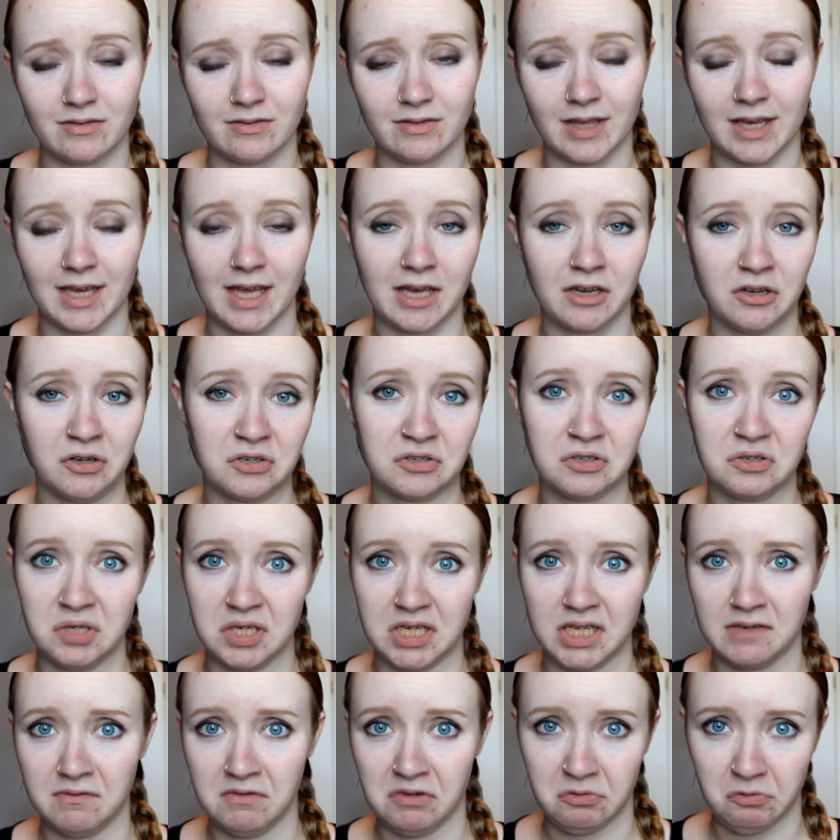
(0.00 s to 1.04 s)
Like, I couldn't
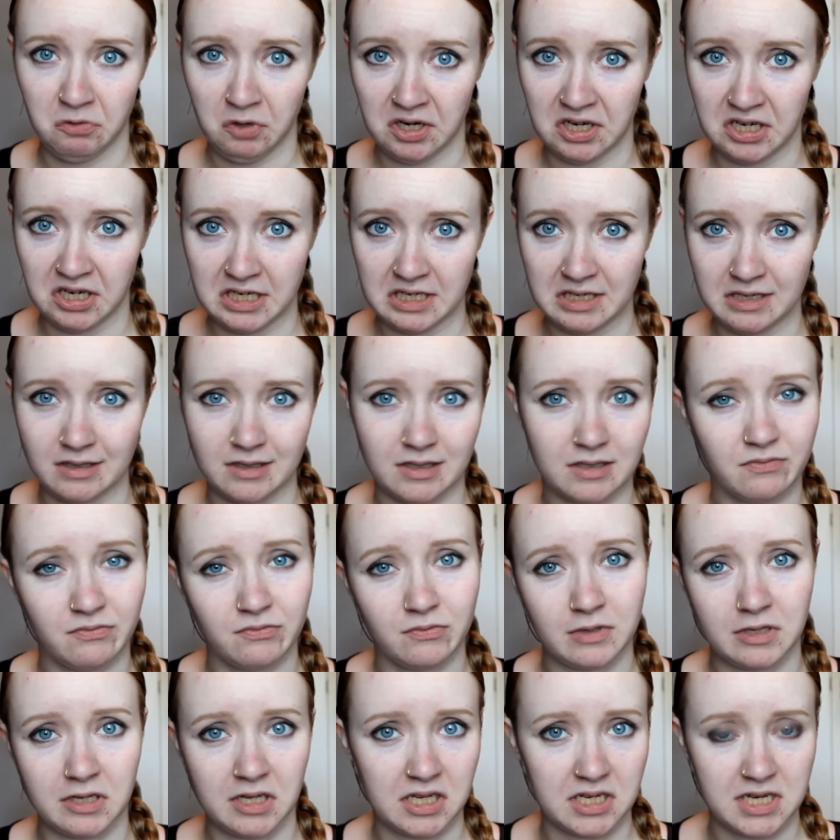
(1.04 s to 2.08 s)
even wear it
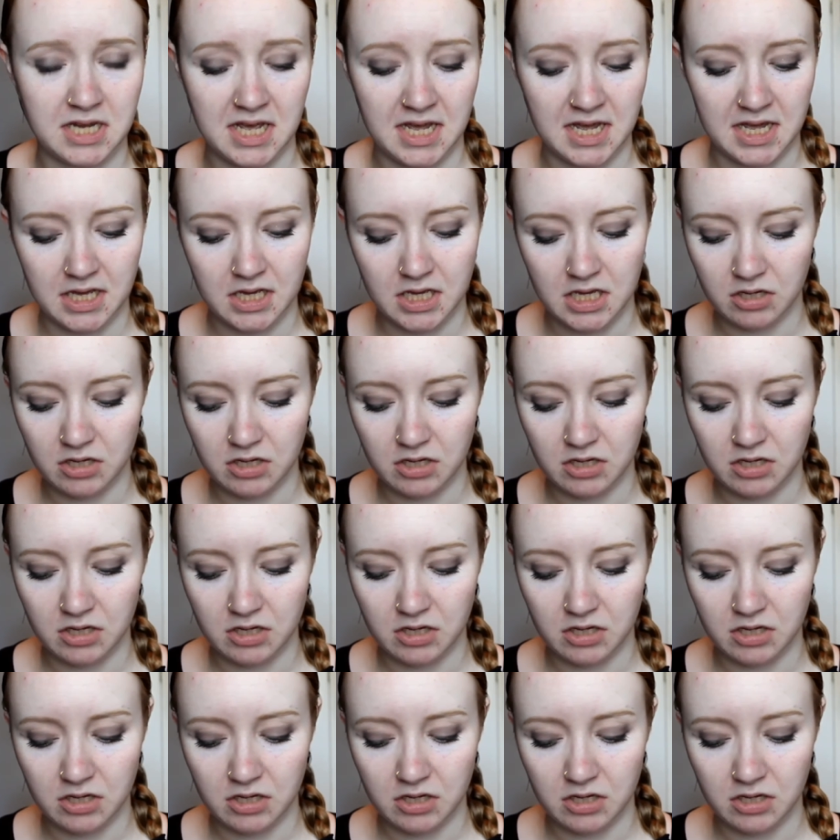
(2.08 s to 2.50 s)
a day.